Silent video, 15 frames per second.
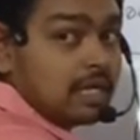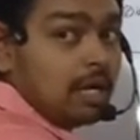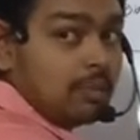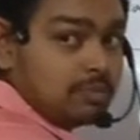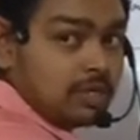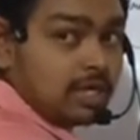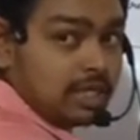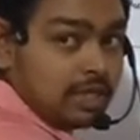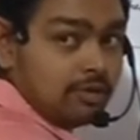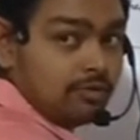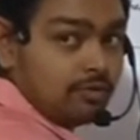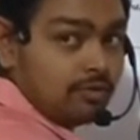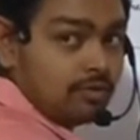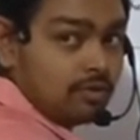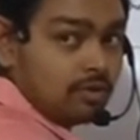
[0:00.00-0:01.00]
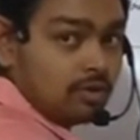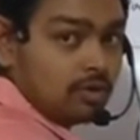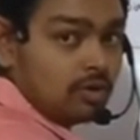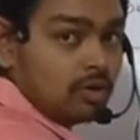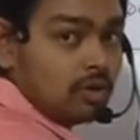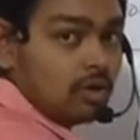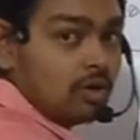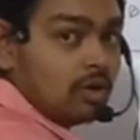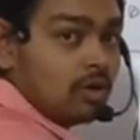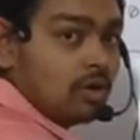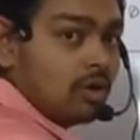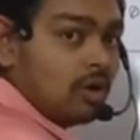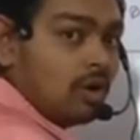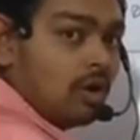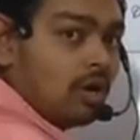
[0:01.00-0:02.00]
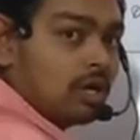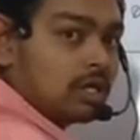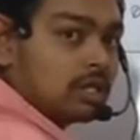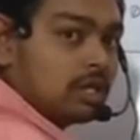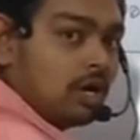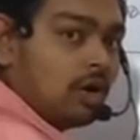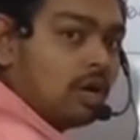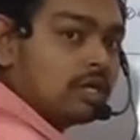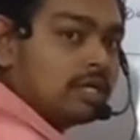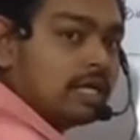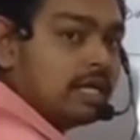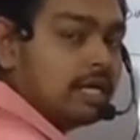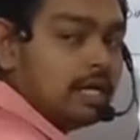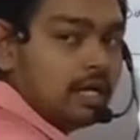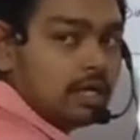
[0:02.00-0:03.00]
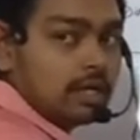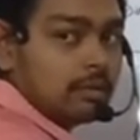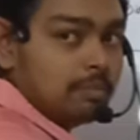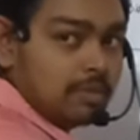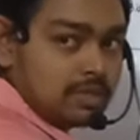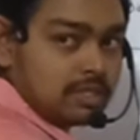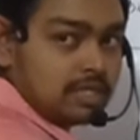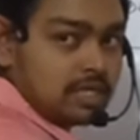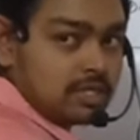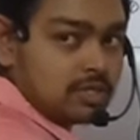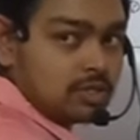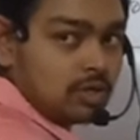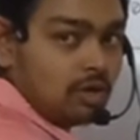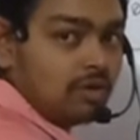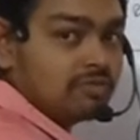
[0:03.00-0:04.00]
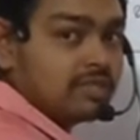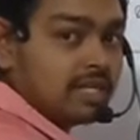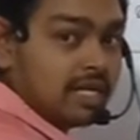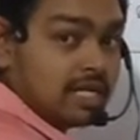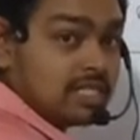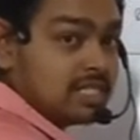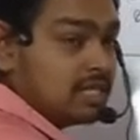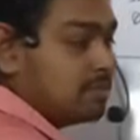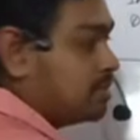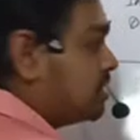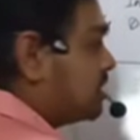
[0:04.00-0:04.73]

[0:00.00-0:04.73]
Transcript: objective or the ordinary business of the AGM